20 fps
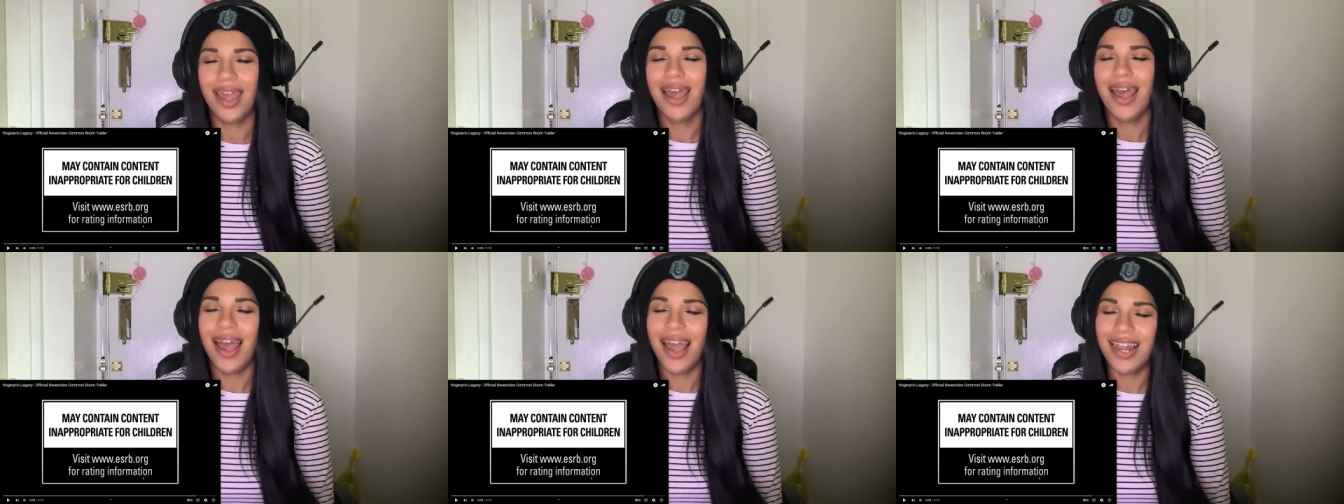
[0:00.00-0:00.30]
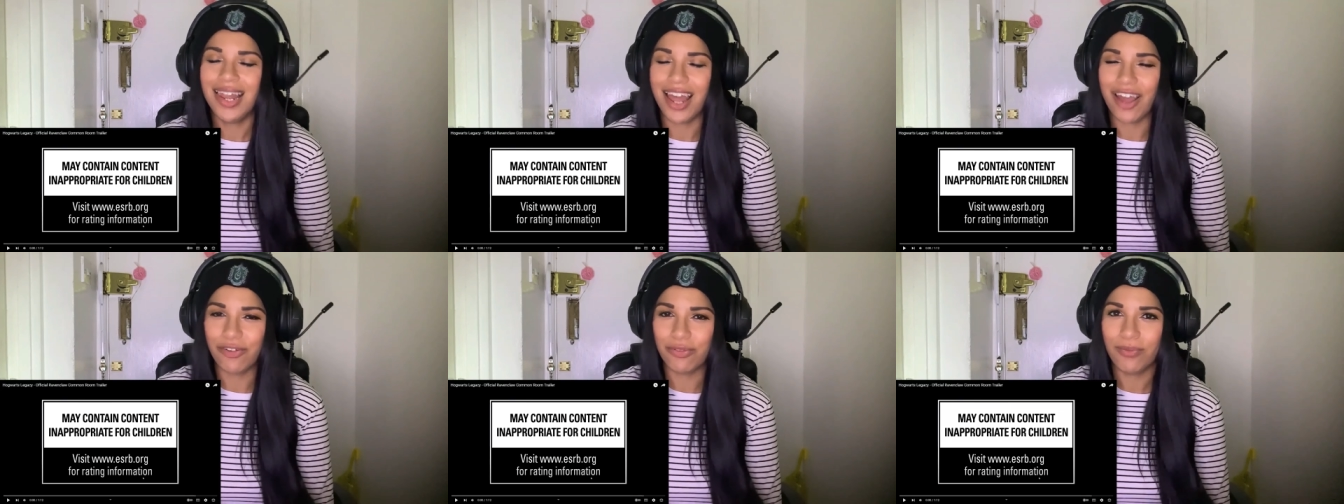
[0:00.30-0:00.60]

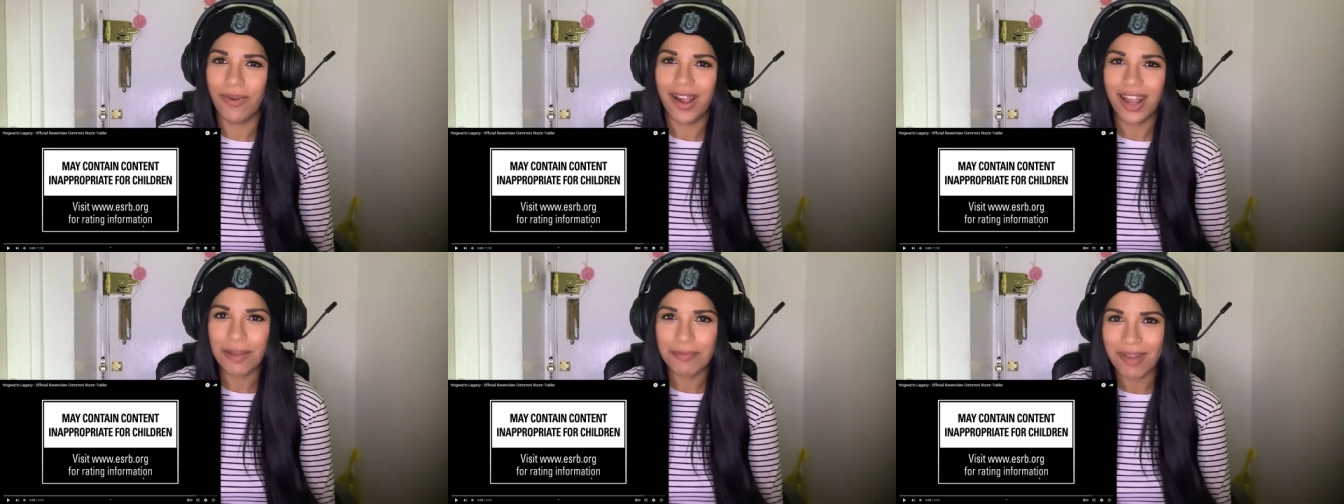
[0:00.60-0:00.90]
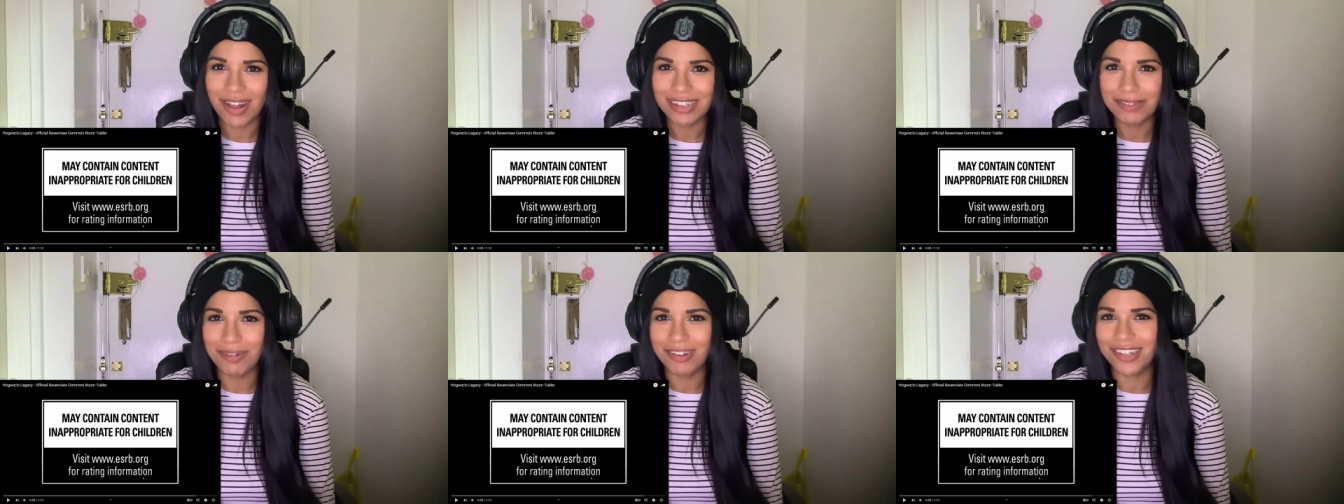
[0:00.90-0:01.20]
Hello and welcome
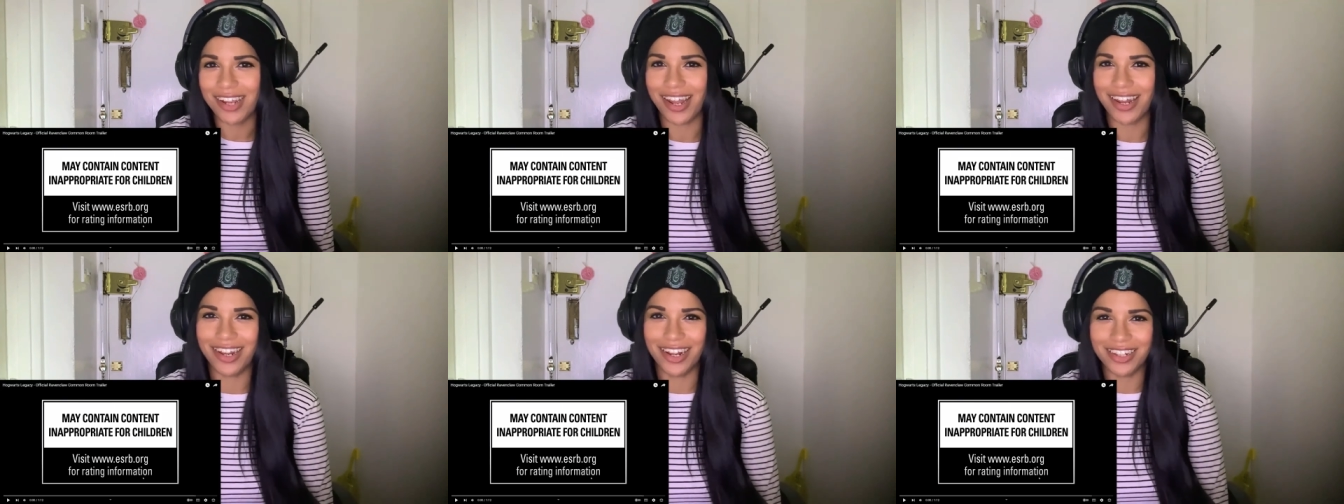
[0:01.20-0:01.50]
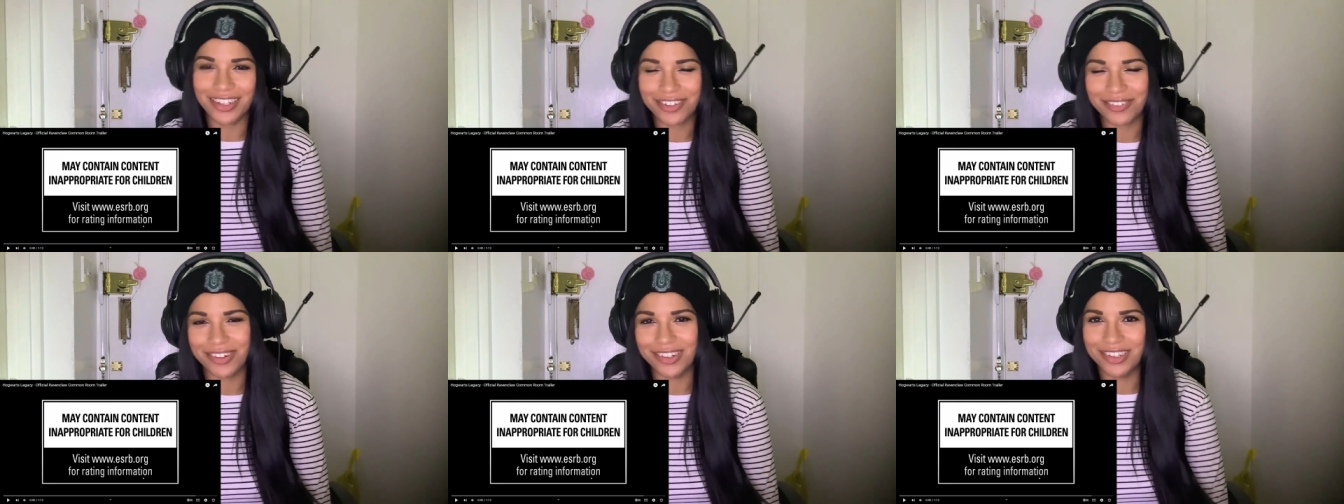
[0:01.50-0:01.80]
back to my channel,
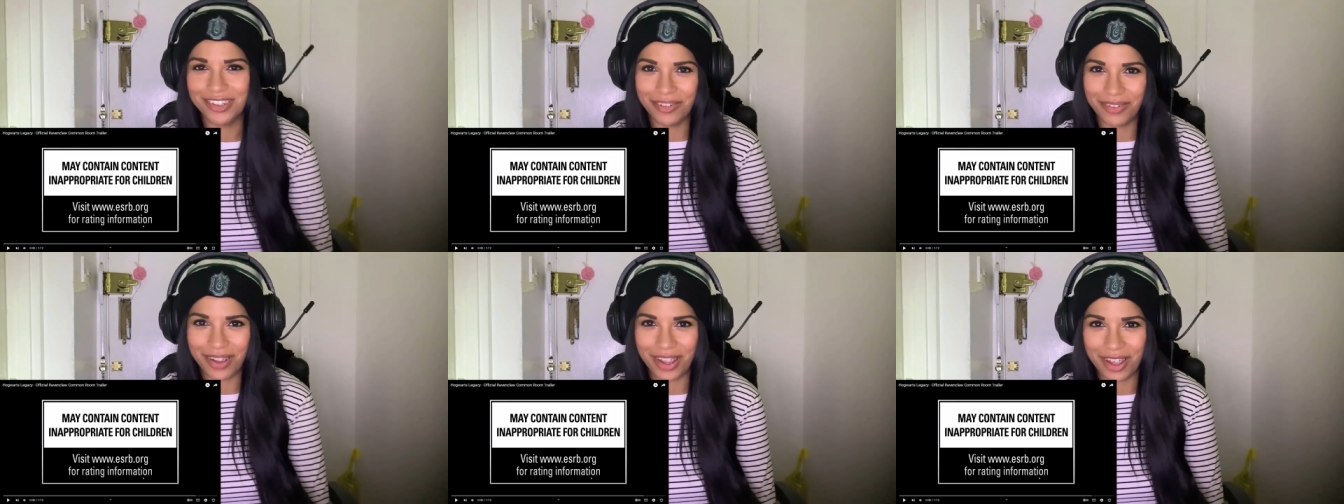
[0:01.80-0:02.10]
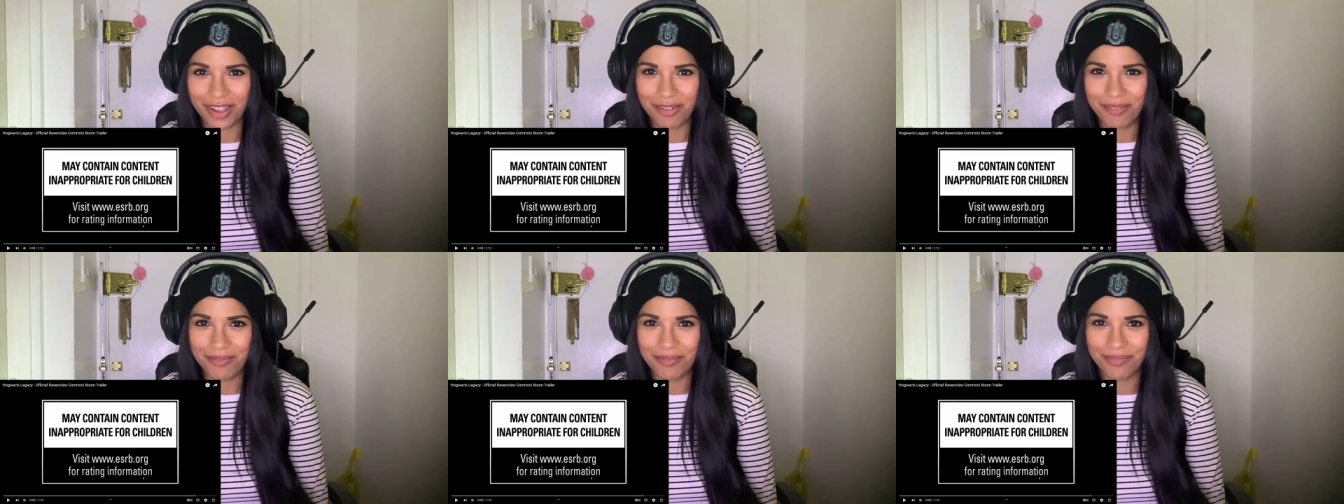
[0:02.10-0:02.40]
it's Krystal
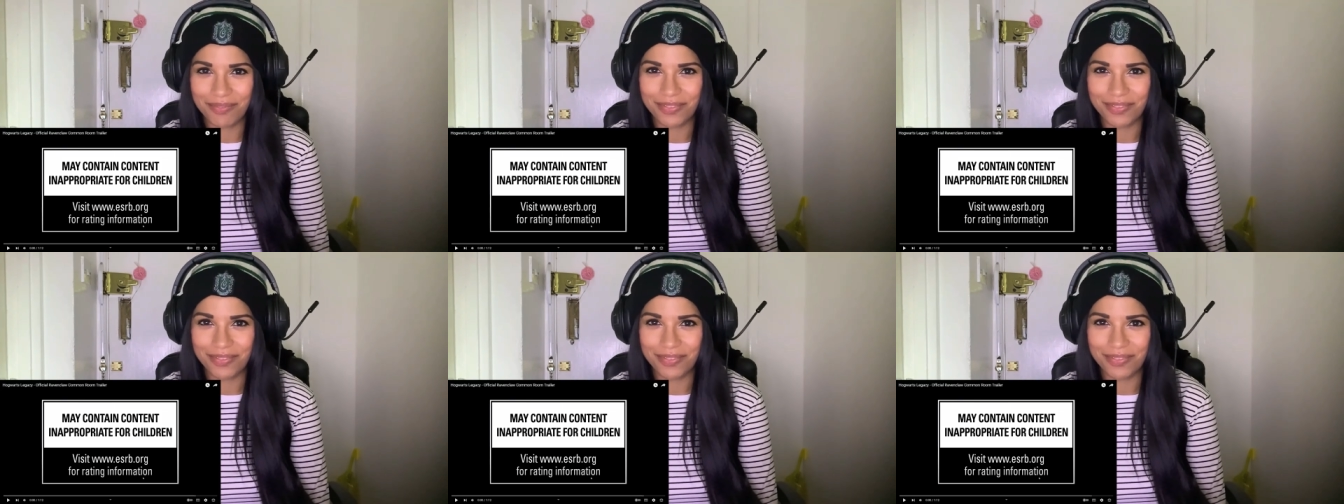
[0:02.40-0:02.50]
here.